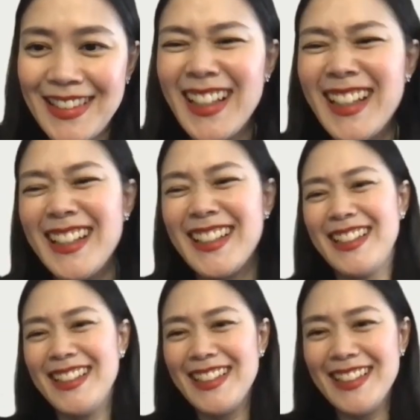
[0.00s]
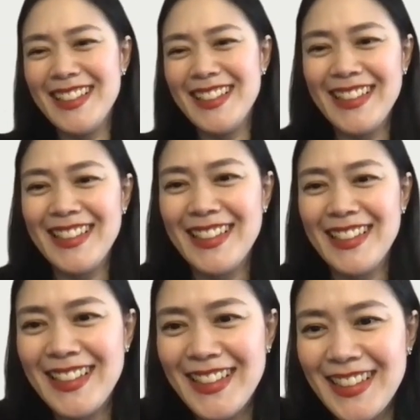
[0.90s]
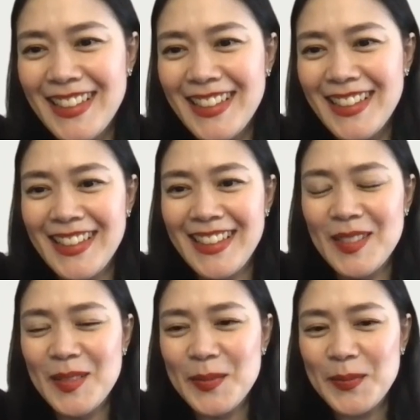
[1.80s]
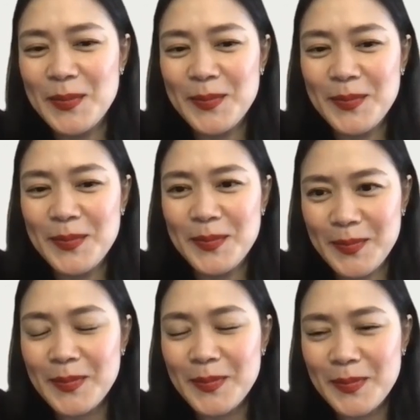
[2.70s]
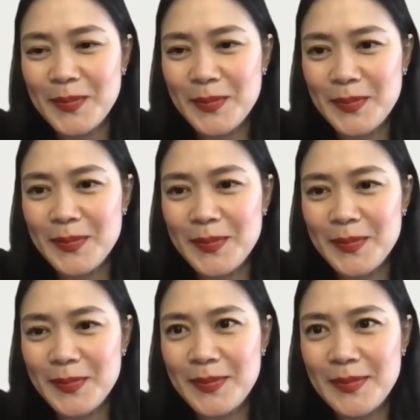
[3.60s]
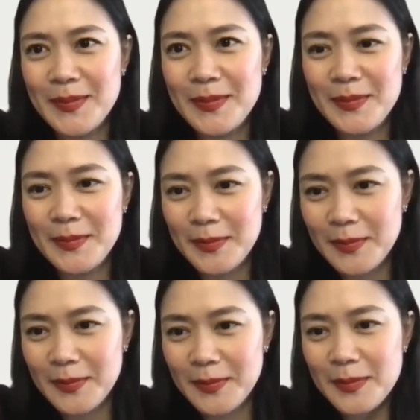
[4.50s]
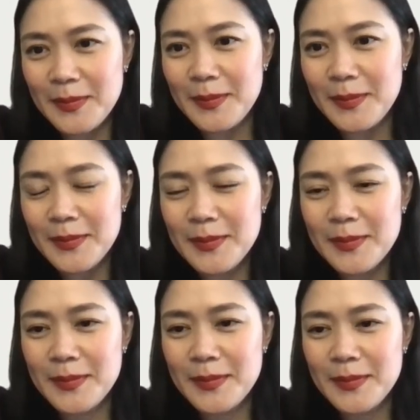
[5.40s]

No words are spoken by the person on screen.